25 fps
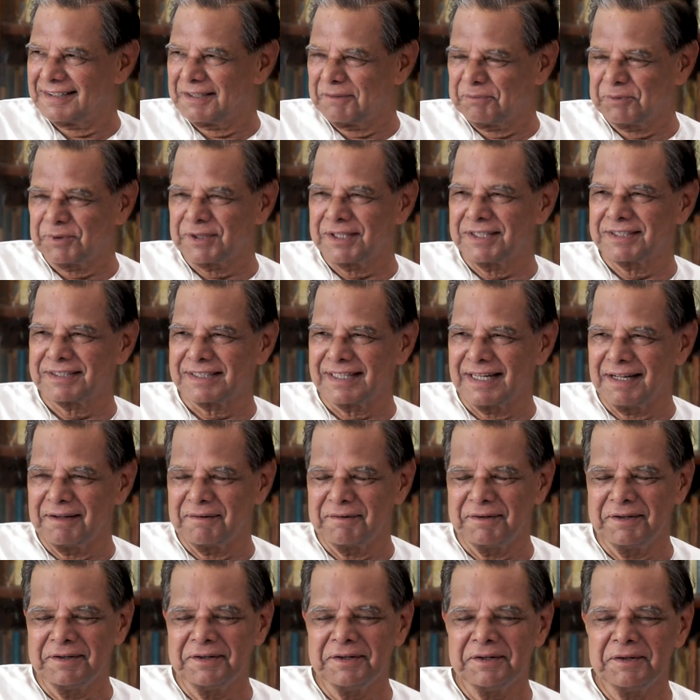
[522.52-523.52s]
they put this
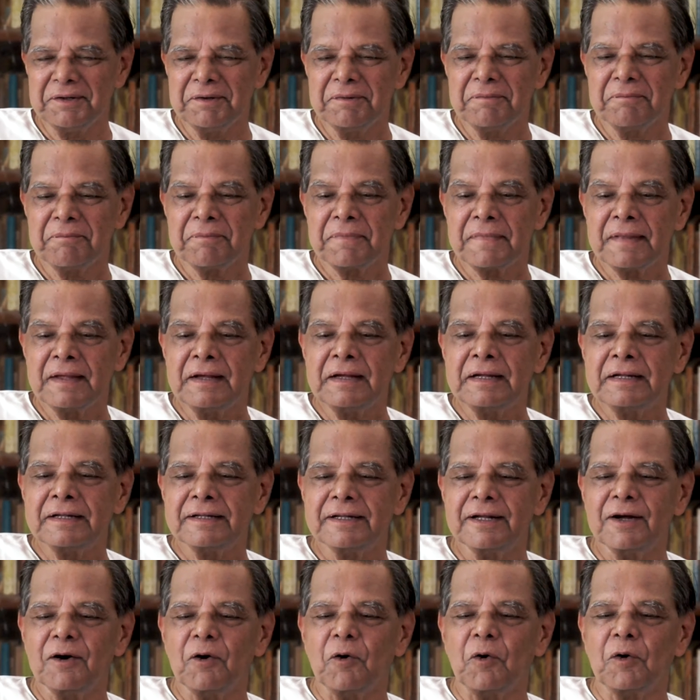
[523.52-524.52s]
name.
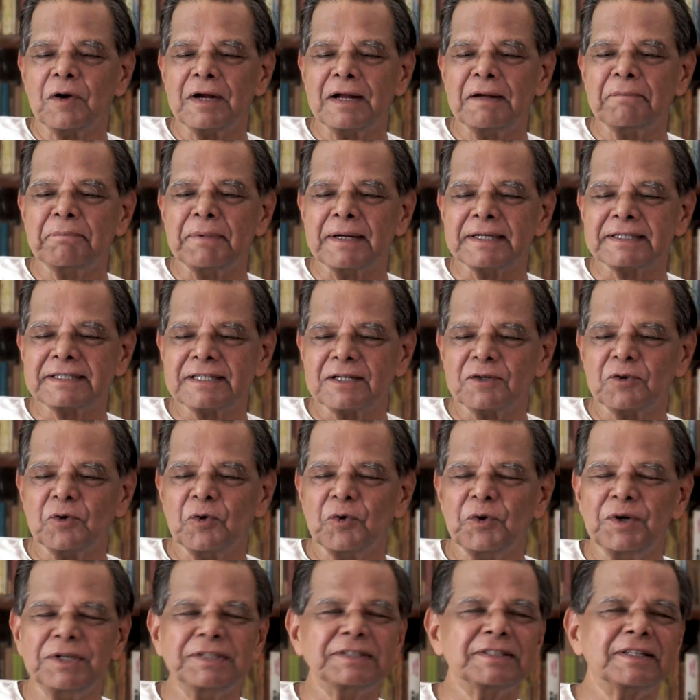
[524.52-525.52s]
The only person
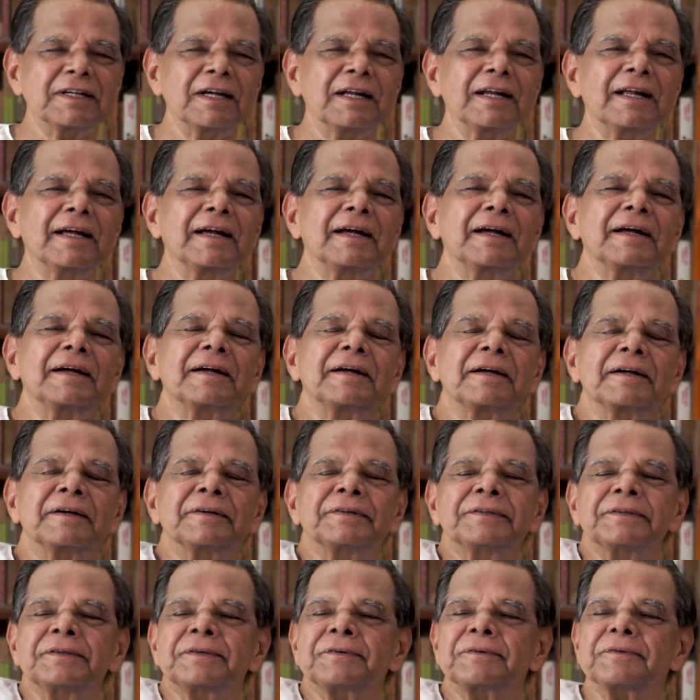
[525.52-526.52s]
who is really
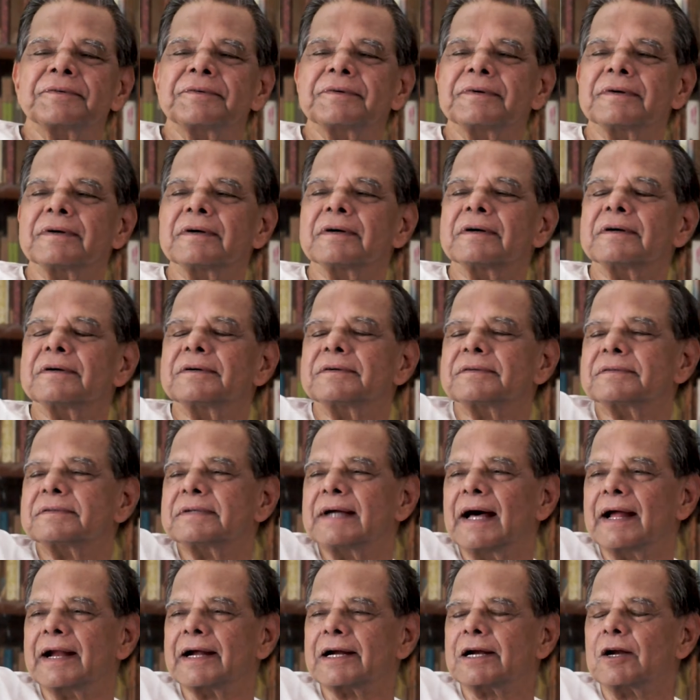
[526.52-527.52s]
uh,
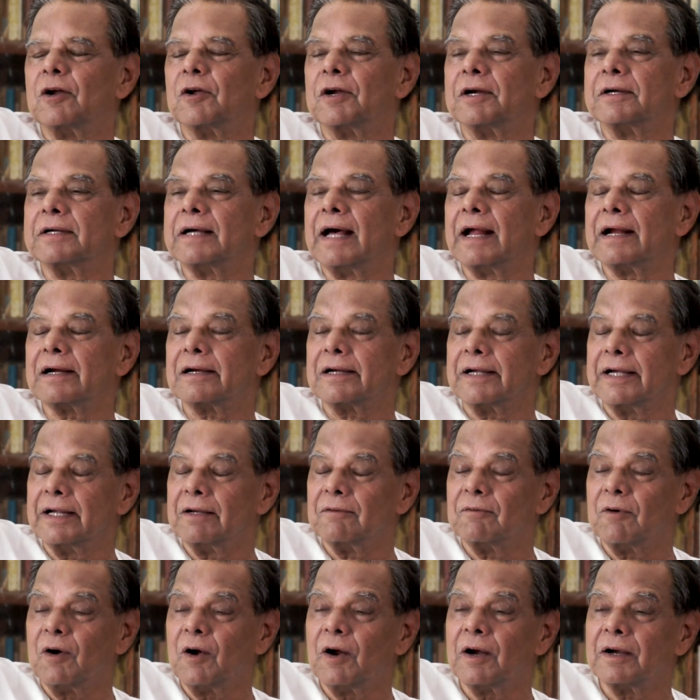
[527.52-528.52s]
directly or indirectly
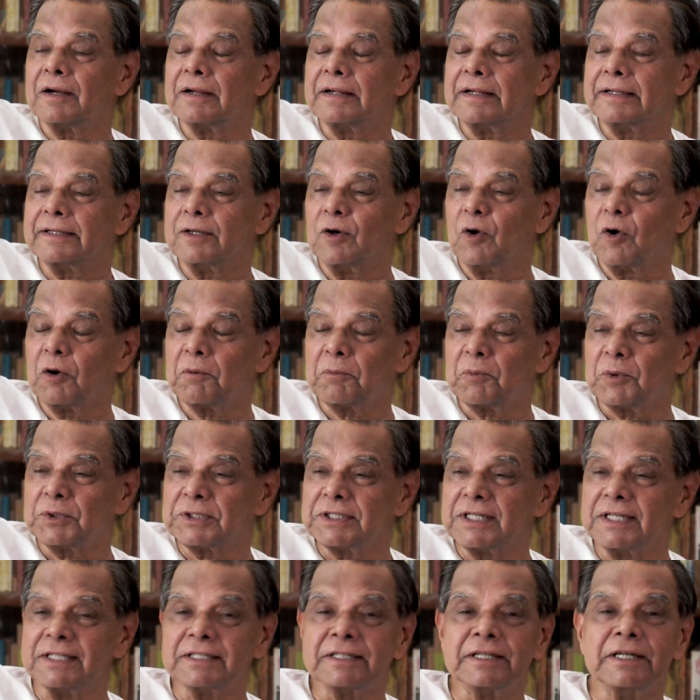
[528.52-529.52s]
involved in the whole
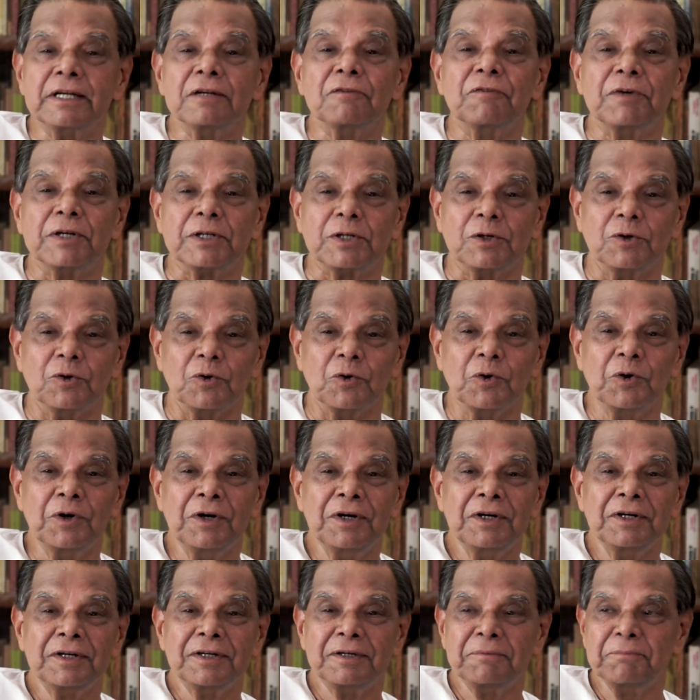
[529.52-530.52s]
process is Vishnu
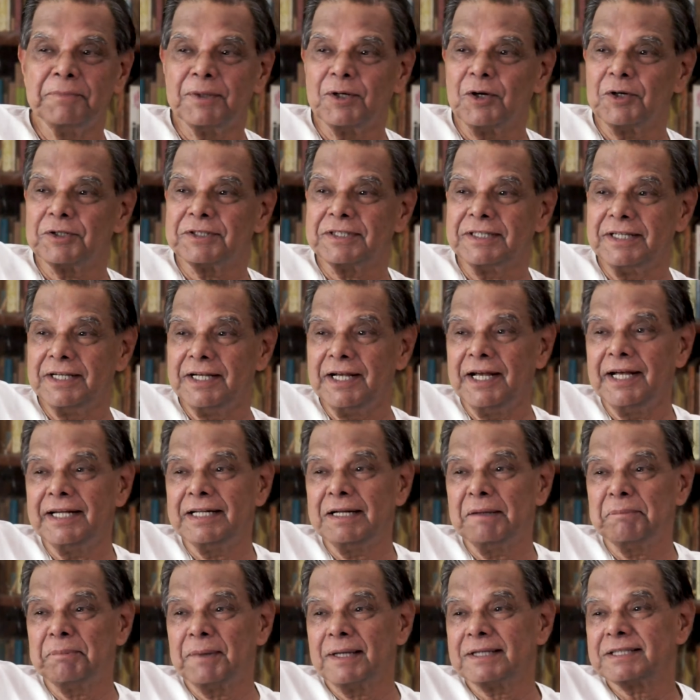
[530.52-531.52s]
because he
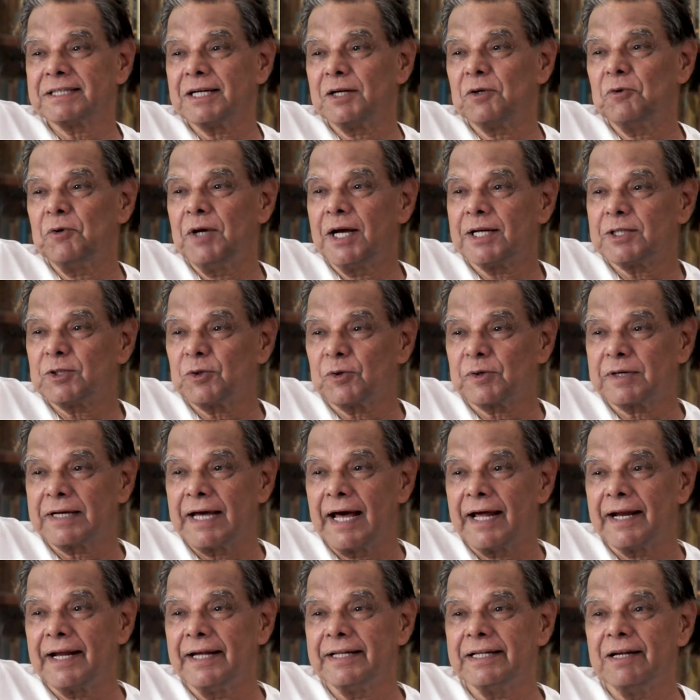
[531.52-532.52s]
is the person who has to
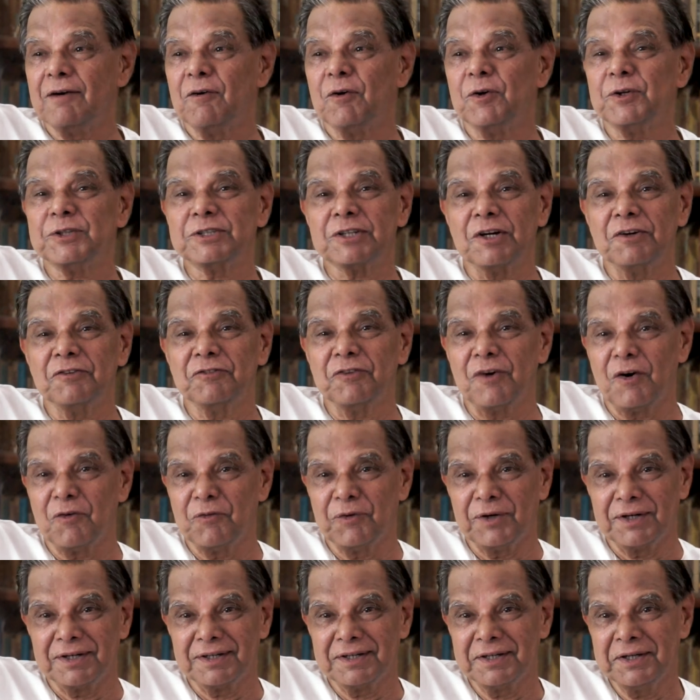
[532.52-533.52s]
carry the evolution
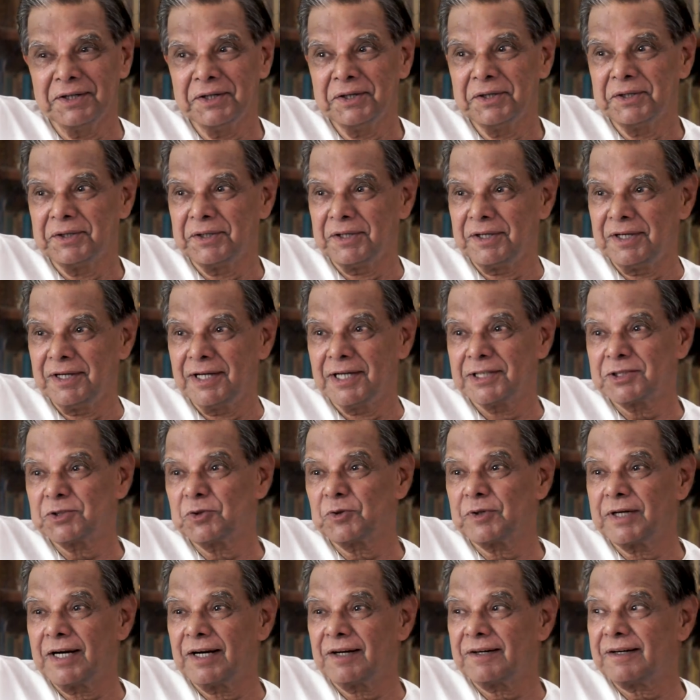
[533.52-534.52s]
forward. He has
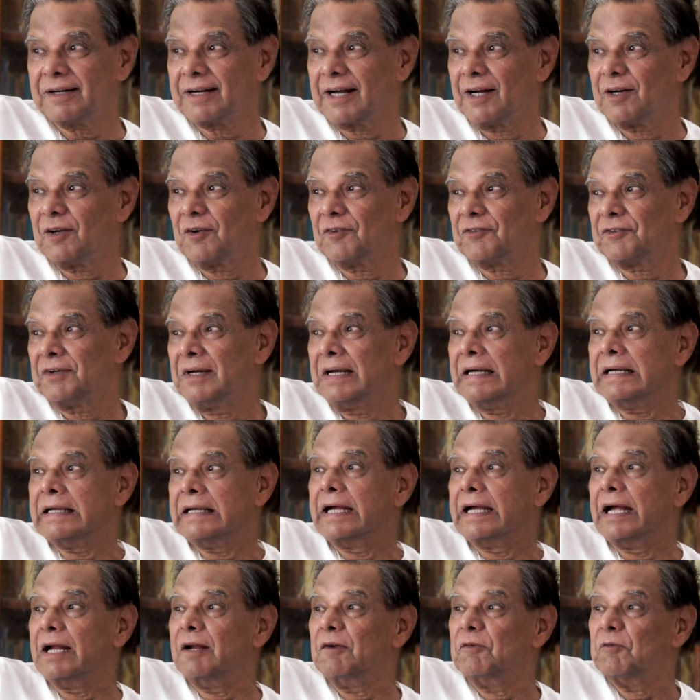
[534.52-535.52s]
to get kind of
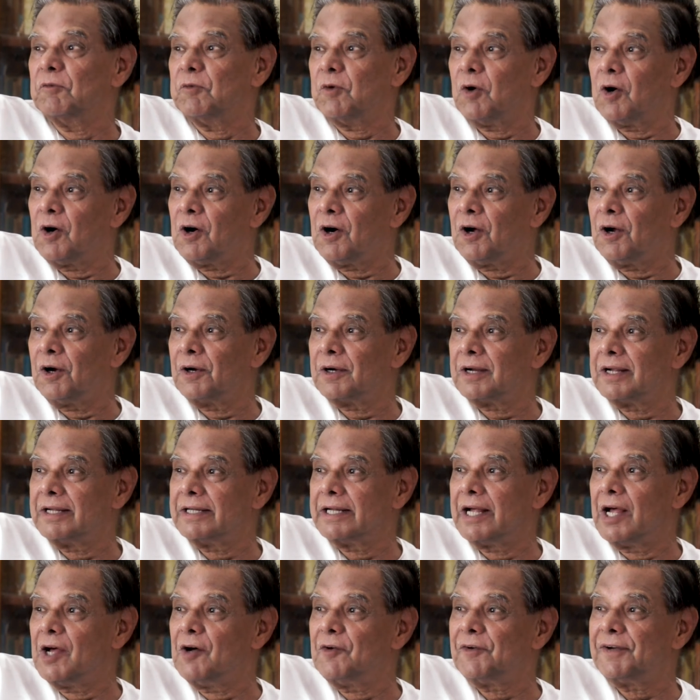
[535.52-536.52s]
involved
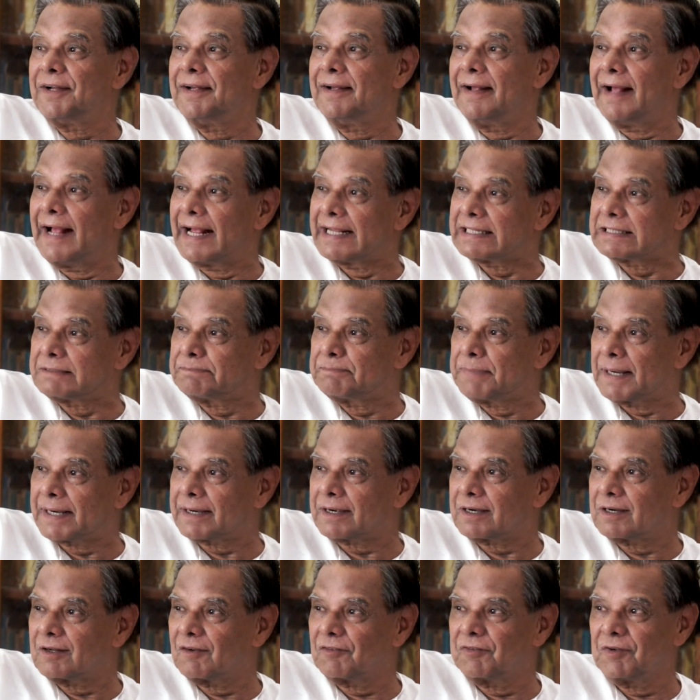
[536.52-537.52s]
in every
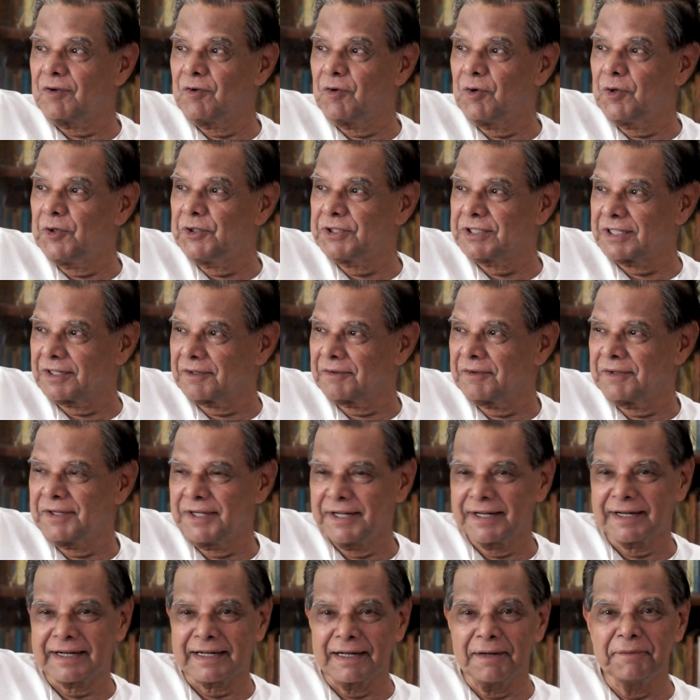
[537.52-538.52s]
aspect of evolution.
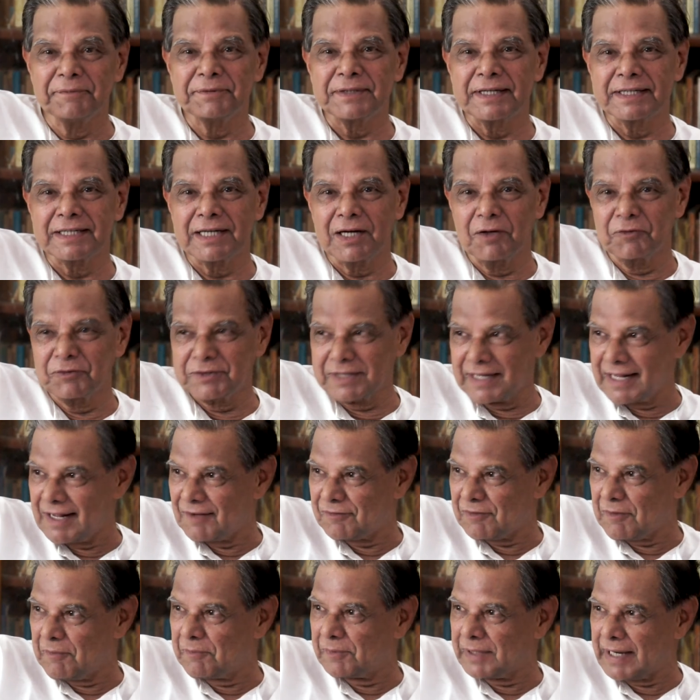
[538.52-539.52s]
He comes as an
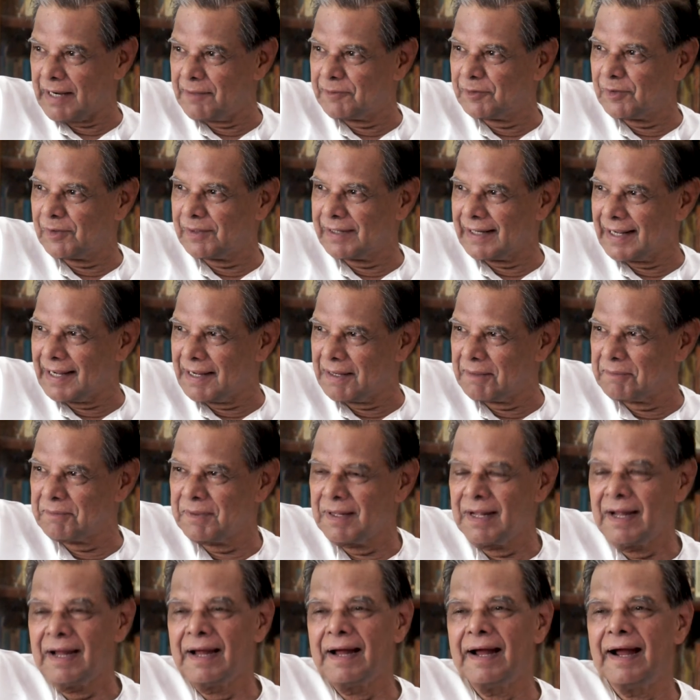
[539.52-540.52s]
avatar from time to time
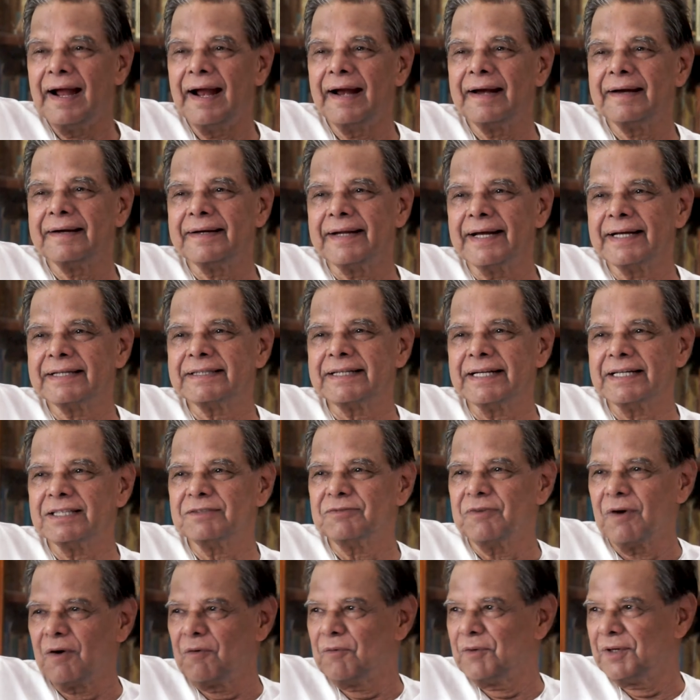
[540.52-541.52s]
and takes
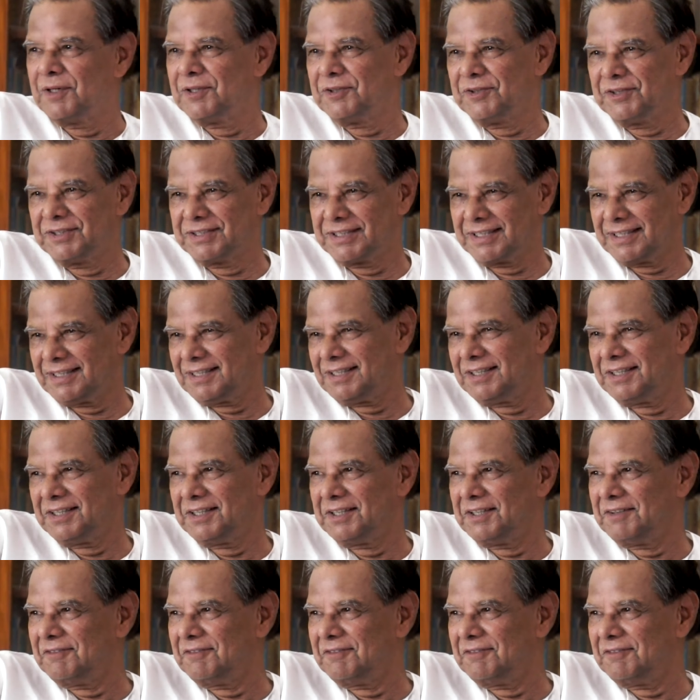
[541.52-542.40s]
things forward, you see.